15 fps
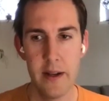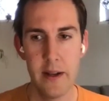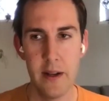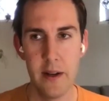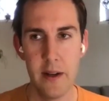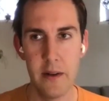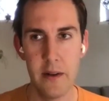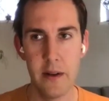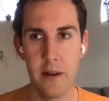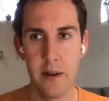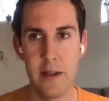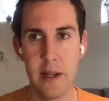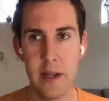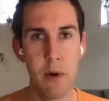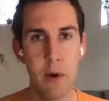you know,
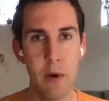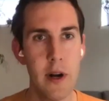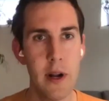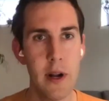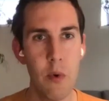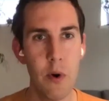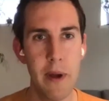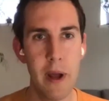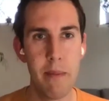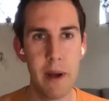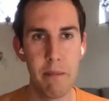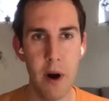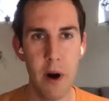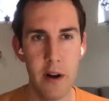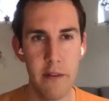deep learning would be a
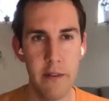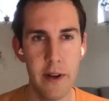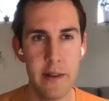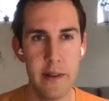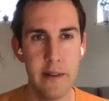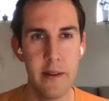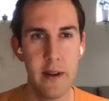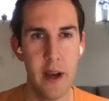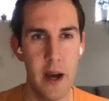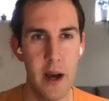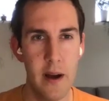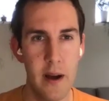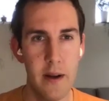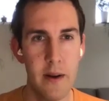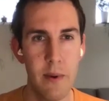big part of it.
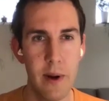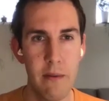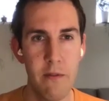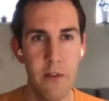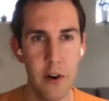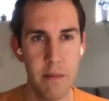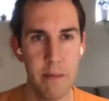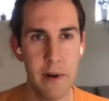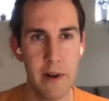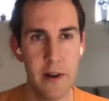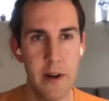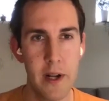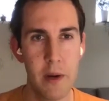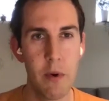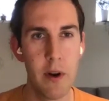Uh, reinforcement
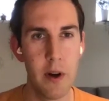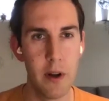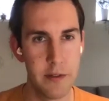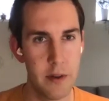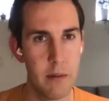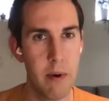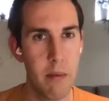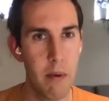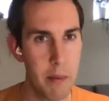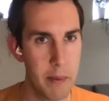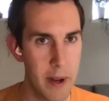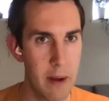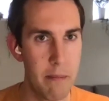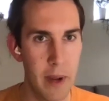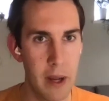learning would also probably
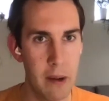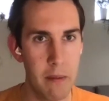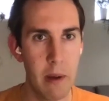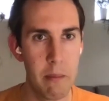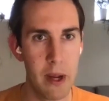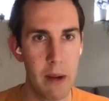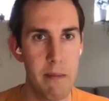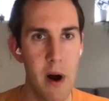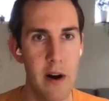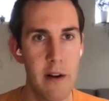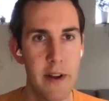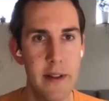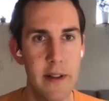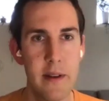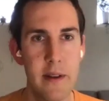be a big, big part
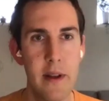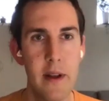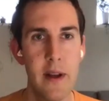of it.